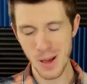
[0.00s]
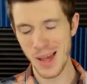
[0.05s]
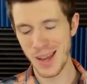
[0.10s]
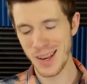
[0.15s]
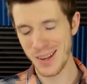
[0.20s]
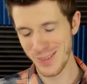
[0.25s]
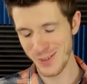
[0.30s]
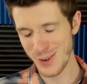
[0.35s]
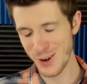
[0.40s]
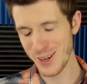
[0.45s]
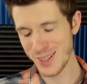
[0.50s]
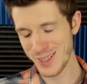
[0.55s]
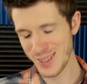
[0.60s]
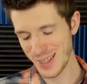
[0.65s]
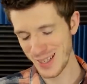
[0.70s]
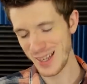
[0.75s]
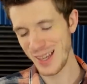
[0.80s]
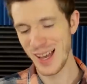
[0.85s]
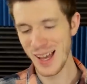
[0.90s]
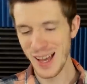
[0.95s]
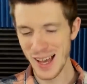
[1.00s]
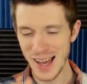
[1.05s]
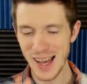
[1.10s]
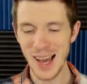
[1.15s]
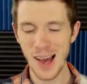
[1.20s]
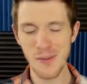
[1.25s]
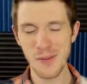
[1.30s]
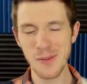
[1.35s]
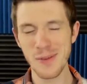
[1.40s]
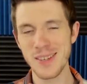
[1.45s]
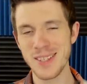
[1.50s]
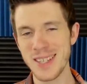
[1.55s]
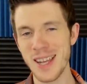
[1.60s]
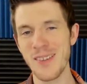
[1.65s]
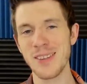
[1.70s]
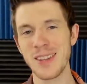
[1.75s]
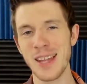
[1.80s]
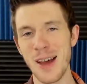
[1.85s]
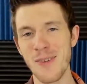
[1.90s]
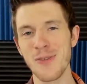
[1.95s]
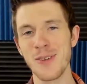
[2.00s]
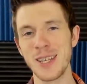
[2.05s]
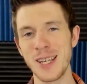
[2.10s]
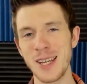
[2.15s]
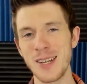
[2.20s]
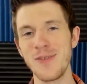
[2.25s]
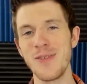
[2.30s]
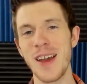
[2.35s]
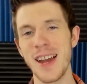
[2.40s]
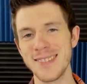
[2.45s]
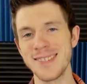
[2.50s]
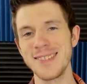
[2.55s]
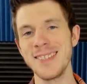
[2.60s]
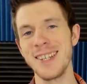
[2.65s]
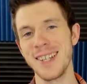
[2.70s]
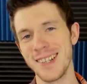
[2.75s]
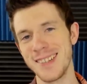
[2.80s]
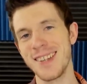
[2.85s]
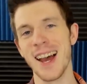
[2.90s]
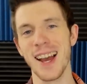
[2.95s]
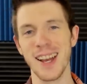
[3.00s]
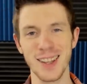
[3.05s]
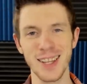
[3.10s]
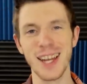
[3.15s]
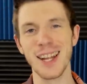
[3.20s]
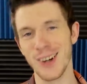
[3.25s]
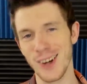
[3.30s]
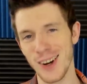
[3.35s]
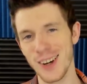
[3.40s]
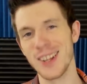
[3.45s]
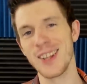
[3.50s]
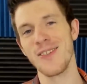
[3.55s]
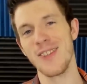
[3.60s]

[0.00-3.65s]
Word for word: But of course, I'm going to be saving that for the advanced Nita tech later on in the